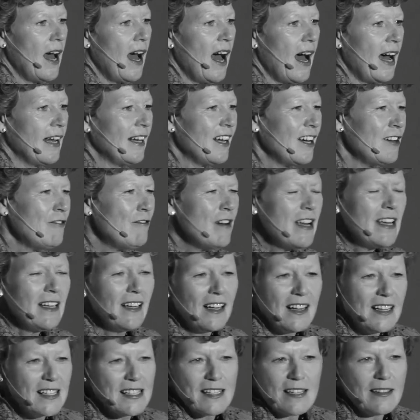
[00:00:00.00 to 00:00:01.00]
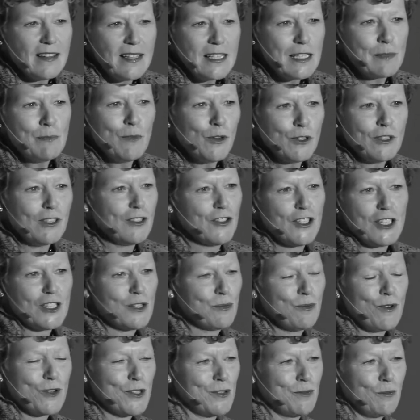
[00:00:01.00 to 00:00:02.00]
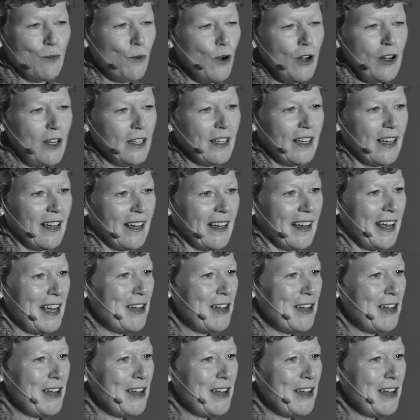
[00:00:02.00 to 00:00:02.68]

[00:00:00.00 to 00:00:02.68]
And I realized that this model just wasn't working.